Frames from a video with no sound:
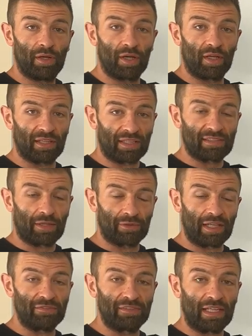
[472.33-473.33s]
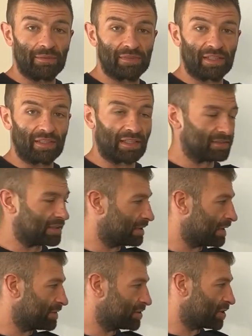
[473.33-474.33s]
and that's how they've deemed it and that's how
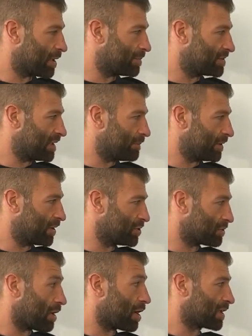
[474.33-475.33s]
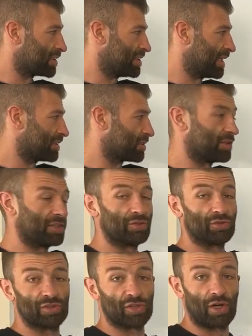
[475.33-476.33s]
they've interpreted it. Because your architects are your
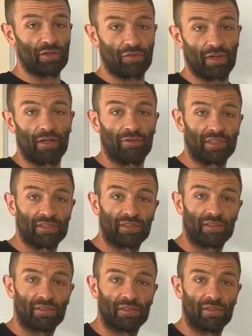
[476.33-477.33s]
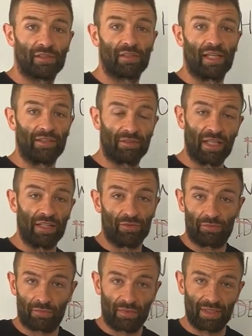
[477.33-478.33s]
design fairies. They're
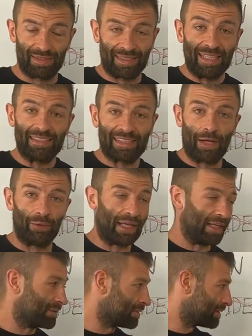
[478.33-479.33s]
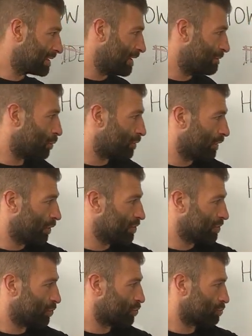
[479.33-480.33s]
detail led, they're more
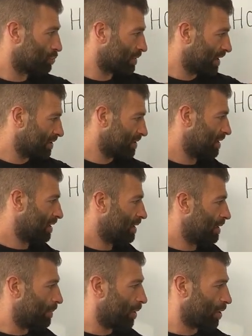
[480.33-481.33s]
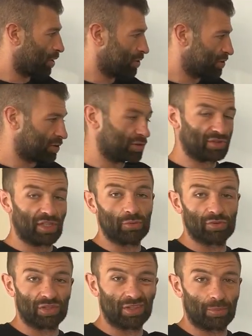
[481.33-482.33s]
focused on drawings. But a cost
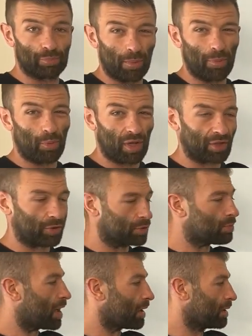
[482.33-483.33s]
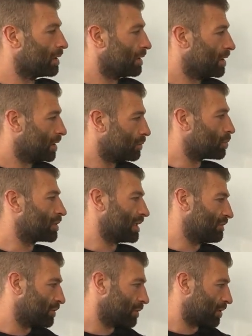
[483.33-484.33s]
consultant, a proper one, a good one, will
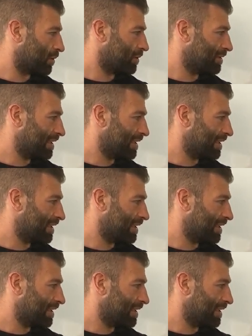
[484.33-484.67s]
give you a good,